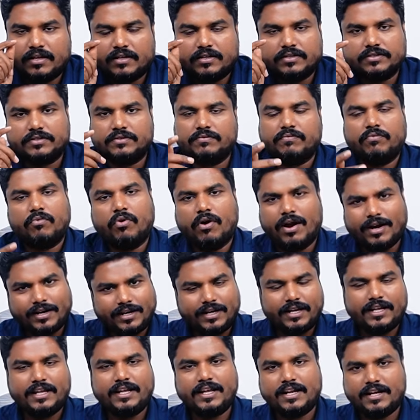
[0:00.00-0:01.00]
So
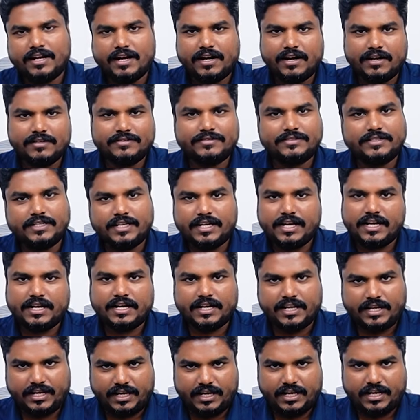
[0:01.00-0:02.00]
what DNA does?
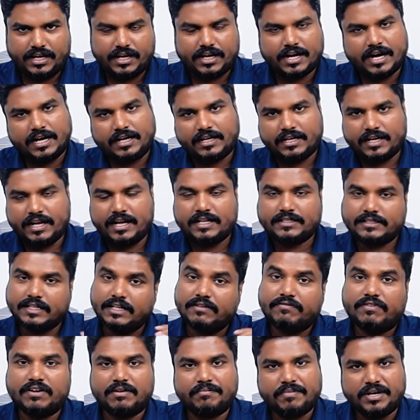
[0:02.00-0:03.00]
DNA contains
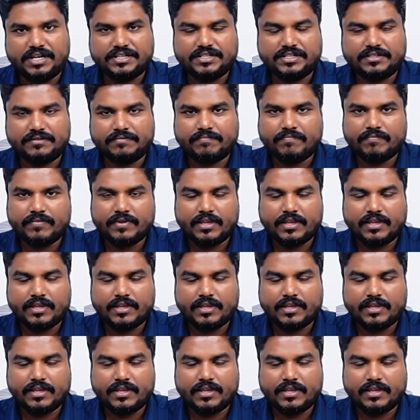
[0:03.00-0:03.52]
information.